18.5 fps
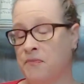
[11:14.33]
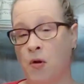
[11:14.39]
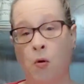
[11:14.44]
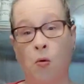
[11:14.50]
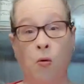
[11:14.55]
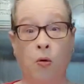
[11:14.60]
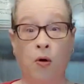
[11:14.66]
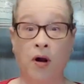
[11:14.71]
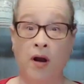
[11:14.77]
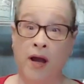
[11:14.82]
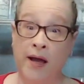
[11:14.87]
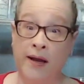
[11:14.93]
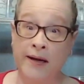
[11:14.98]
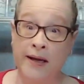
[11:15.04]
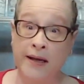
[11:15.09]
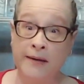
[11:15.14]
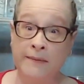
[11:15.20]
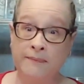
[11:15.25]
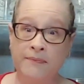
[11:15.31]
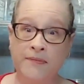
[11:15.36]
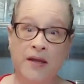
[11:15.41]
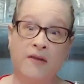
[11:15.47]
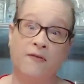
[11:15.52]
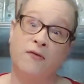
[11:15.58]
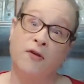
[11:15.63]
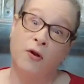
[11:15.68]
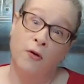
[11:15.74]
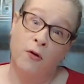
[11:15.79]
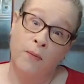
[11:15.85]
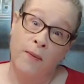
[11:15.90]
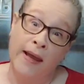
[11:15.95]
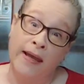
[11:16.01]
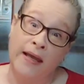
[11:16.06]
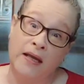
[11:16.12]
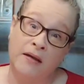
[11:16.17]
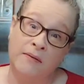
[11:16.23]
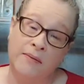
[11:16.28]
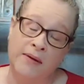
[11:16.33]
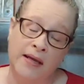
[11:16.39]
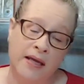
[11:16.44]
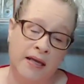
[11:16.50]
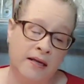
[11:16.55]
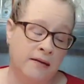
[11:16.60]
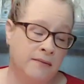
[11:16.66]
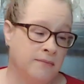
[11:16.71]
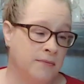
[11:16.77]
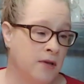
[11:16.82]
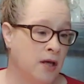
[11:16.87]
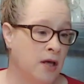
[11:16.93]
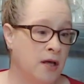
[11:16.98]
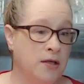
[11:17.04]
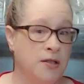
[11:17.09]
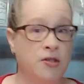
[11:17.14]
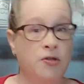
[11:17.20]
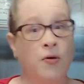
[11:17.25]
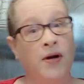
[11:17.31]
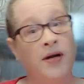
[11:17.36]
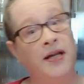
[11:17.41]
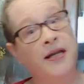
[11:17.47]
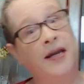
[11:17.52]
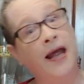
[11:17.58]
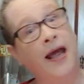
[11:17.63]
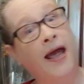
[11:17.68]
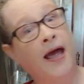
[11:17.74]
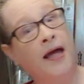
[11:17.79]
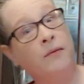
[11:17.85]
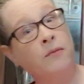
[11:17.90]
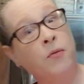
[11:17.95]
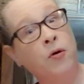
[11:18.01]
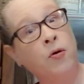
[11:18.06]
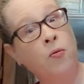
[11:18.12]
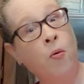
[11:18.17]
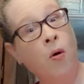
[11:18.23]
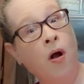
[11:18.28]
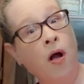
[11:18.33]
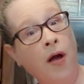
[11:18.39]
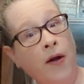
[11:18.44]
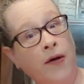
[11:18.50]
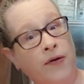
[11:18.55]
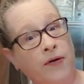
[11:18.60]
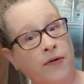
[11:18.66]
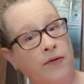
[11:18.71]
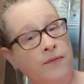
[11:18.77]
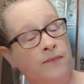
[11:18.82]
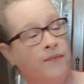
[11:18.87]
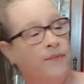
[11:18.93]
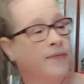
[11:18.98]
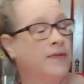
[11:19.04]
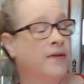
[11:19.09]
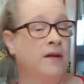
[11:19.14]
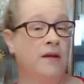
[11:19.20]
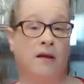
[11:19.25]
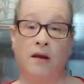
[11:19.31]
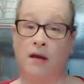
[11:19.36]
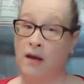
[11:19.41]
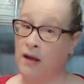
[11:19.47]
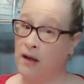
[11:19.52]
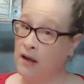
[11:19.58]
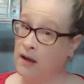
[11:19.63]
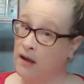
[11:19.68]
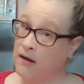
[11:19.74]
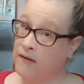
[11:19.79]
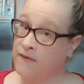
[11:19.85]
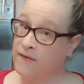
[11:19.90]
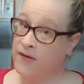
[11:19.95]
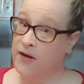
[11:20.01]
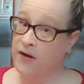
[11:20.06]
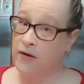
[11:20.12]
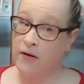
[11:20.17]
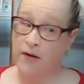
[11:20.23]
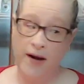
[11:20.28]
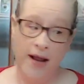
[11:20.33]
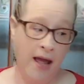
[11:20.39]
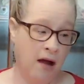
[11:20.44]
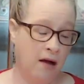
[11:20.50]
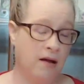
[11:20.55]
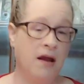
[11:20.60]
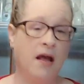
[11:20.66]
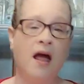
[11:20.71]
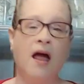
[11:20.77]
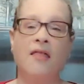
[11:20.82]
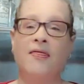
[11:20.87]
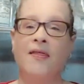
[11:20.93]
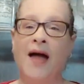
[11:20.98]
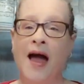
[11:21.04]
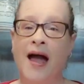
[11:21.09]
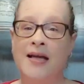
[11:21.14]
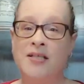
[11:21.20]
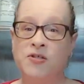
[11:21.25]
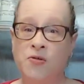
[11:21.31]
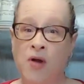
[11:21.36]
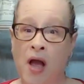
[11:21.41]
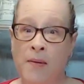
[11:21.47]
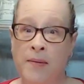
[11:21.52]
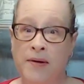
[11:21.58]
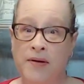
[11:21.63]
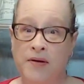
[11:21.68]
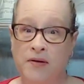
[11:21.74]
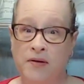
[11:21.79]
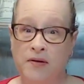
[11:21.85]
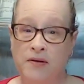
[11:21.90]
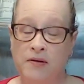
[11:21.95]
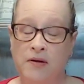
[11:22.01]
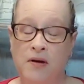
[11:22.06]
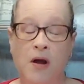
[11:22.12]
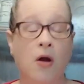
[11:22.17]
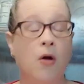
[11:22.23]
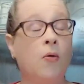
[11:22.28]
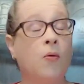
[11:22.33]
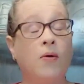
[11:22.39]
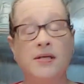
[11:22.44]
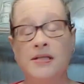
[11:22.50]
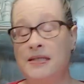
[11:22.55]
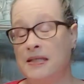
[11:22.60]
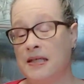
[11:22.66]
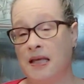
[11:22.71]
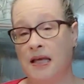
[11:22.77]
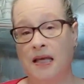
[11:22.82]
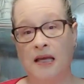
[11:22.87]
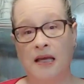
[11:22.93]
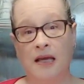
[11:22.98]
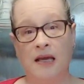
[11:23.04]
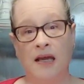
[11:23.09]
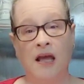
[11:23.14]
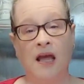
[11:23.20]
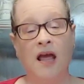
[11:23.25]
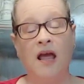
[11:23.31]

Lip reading: or honey if you're making a mead? Do I need to add more water? Figure it out. The hydrometer was the key.